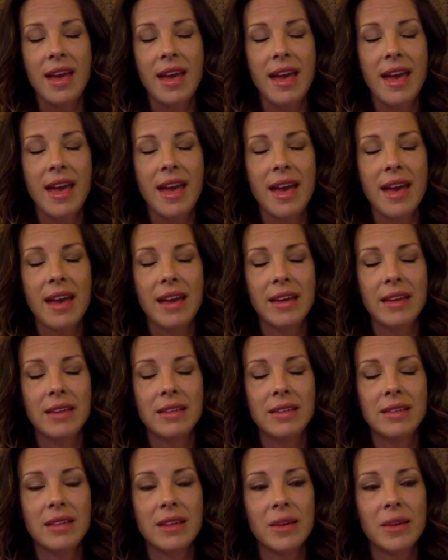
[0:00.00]

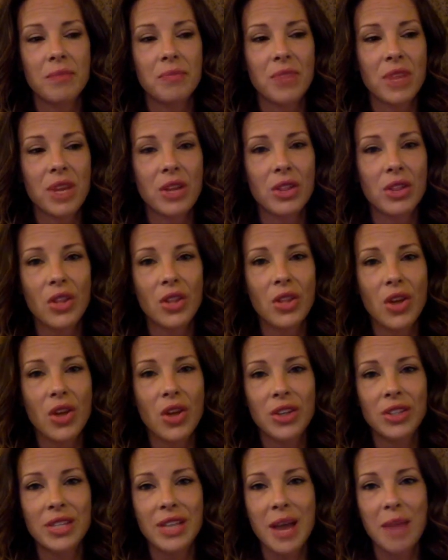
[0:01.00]
And a
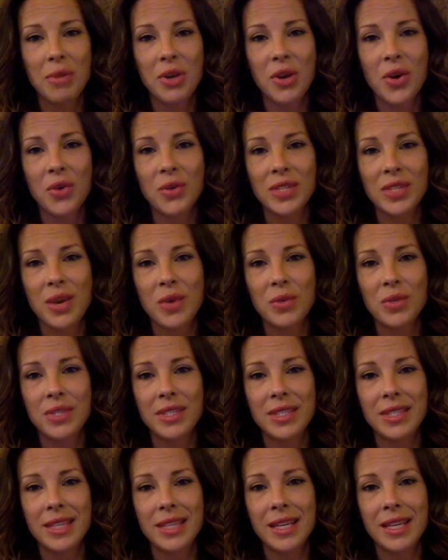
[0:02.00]
long time ago, as I was
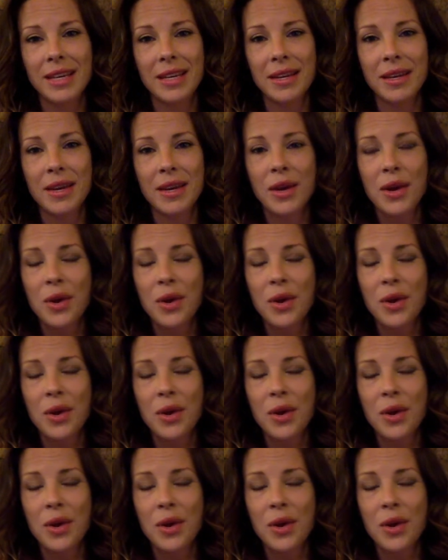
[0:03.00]
sitting